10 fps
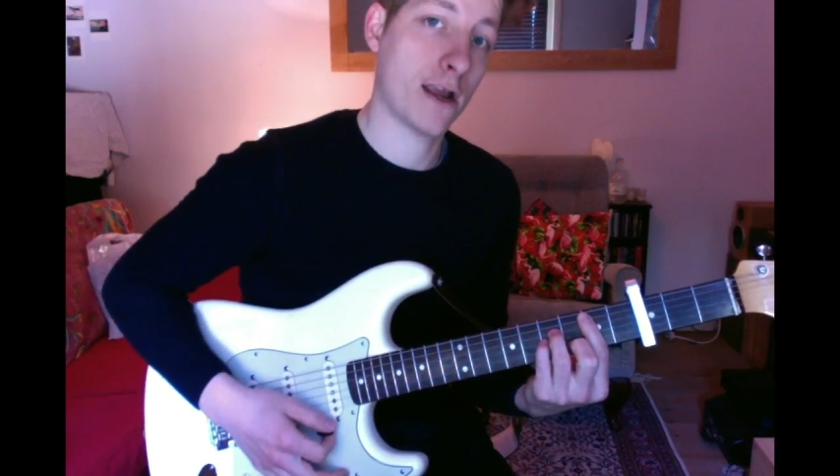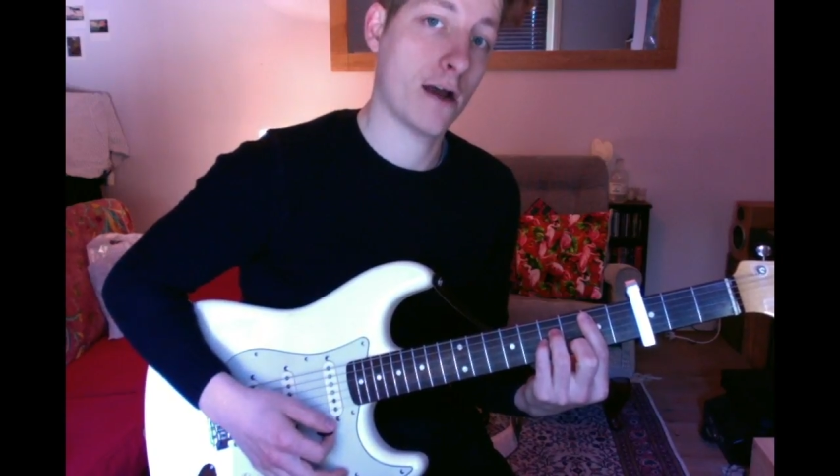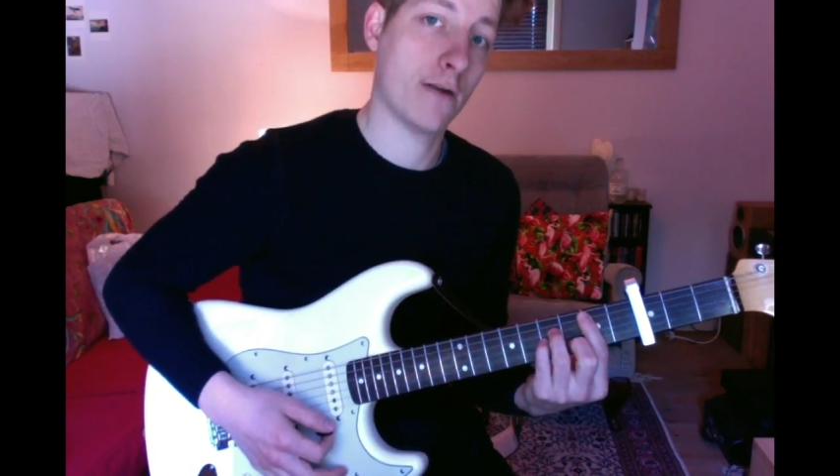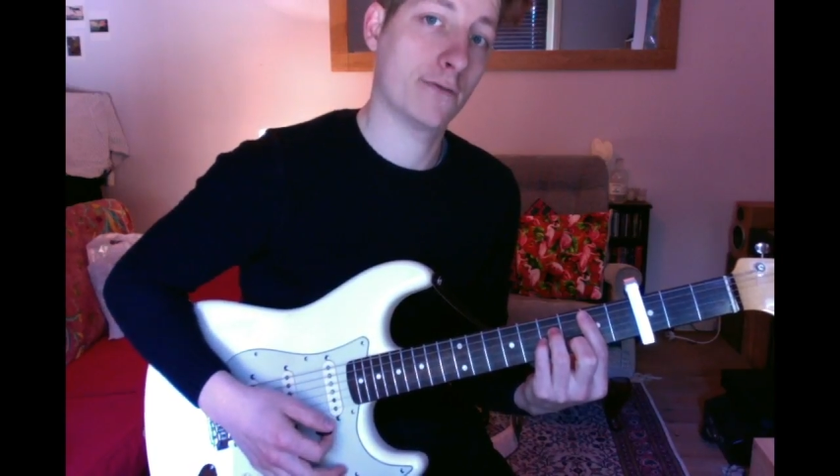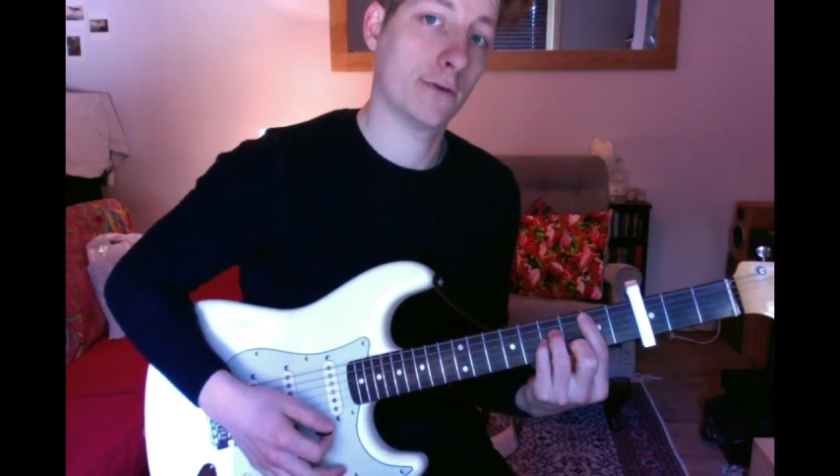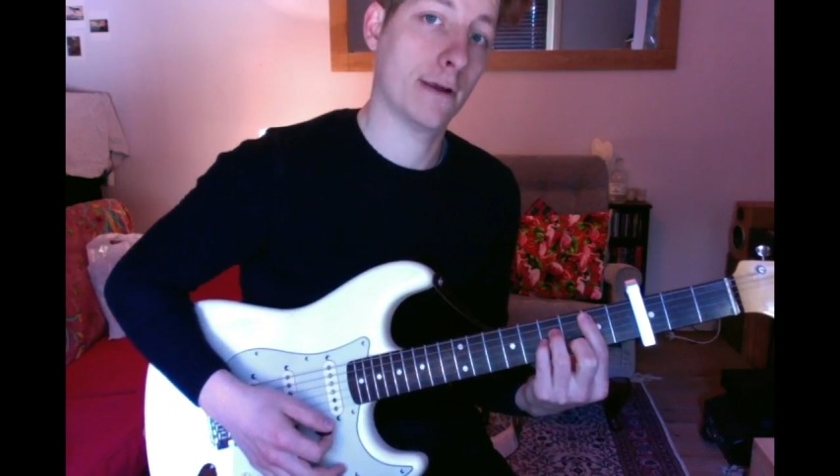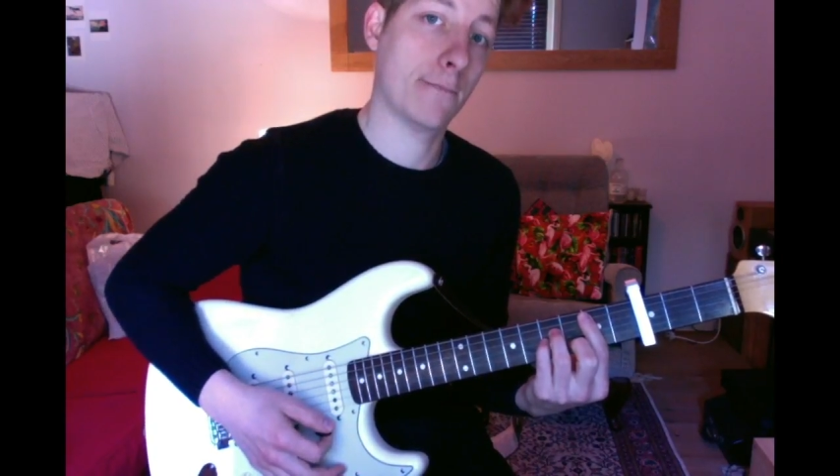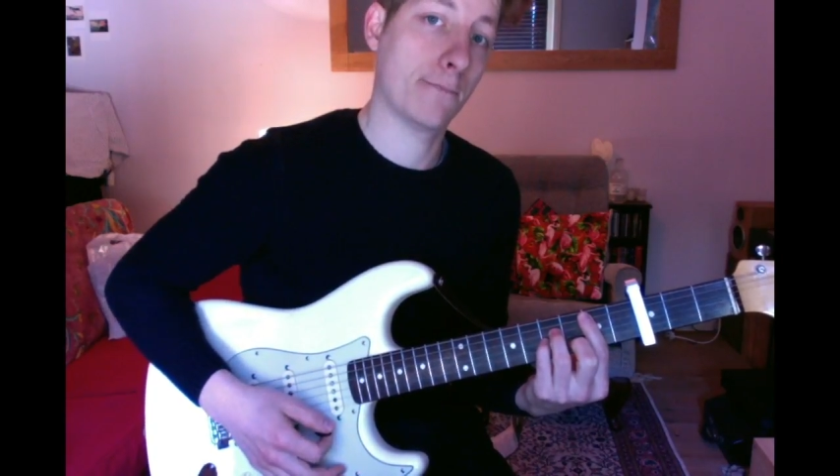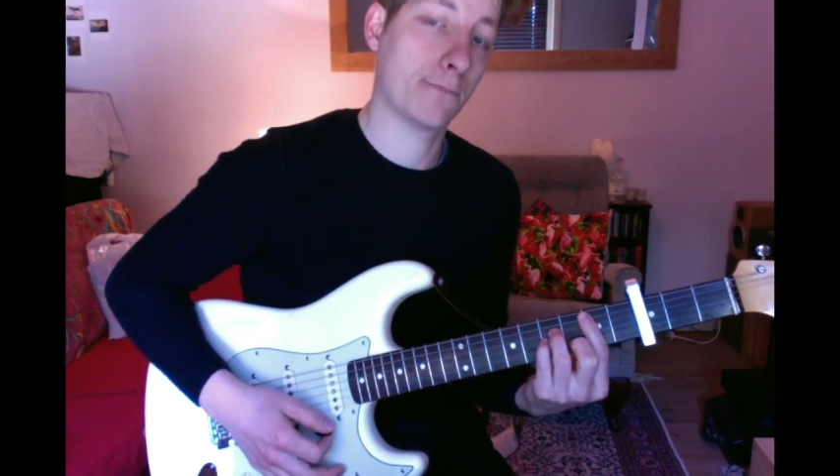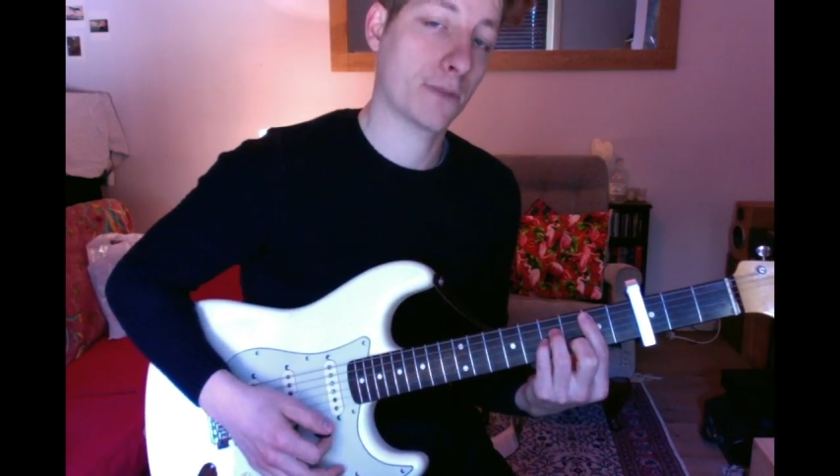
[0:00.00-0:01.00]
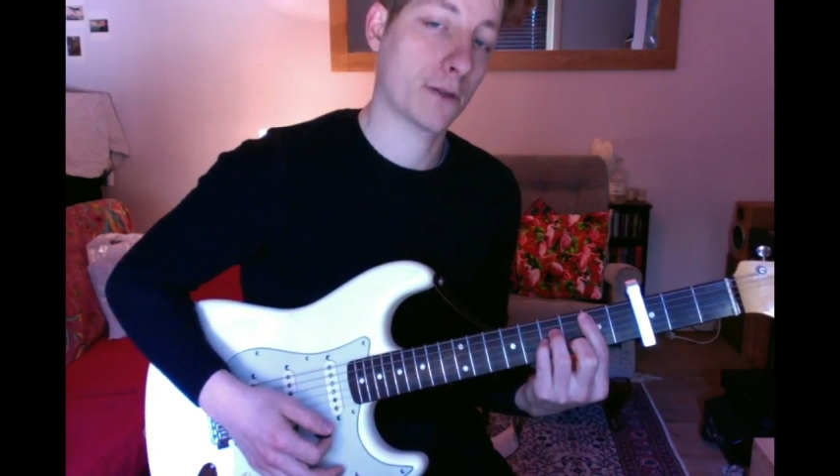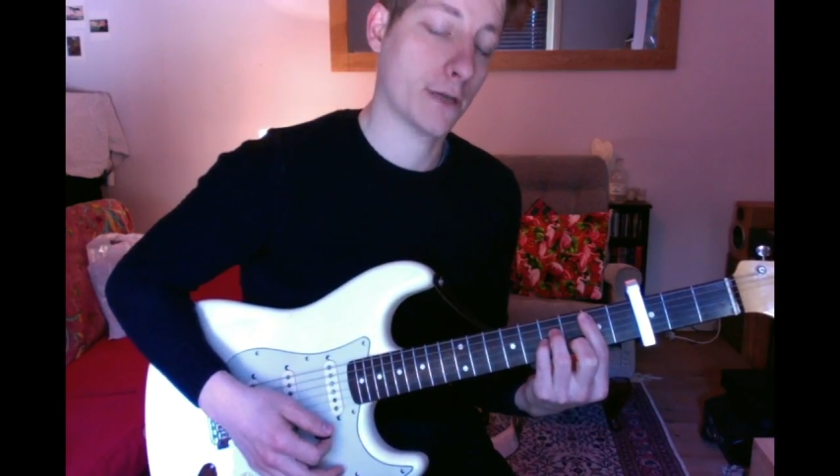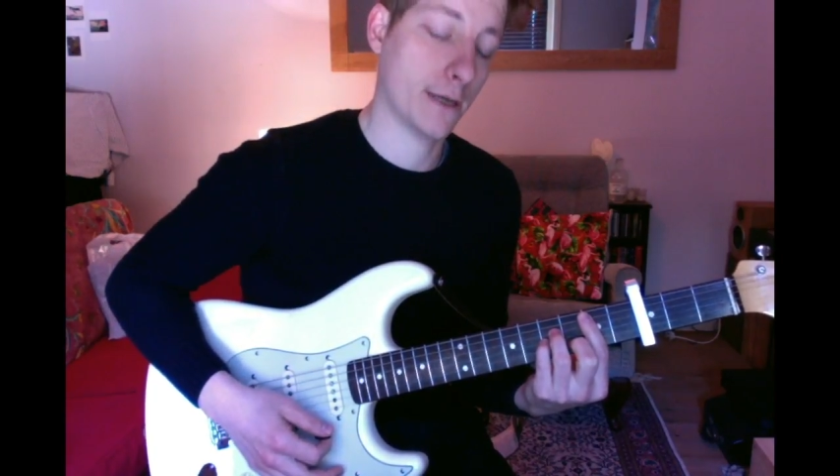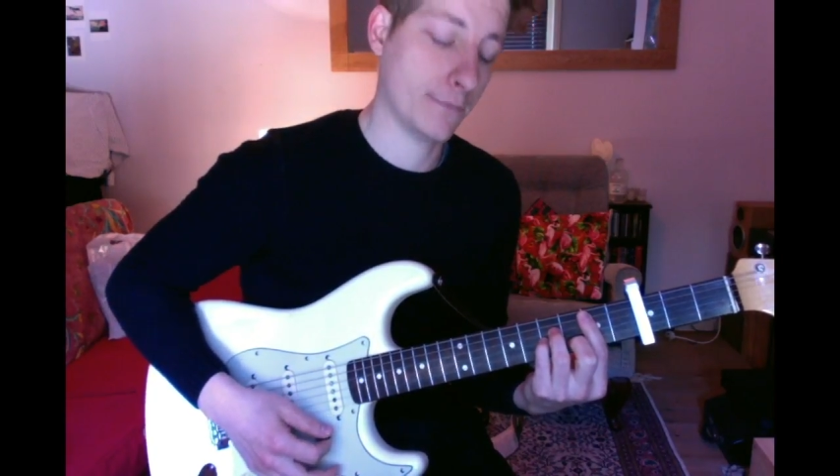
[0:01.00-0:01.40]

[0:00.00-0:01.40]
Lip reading: after it. Okay,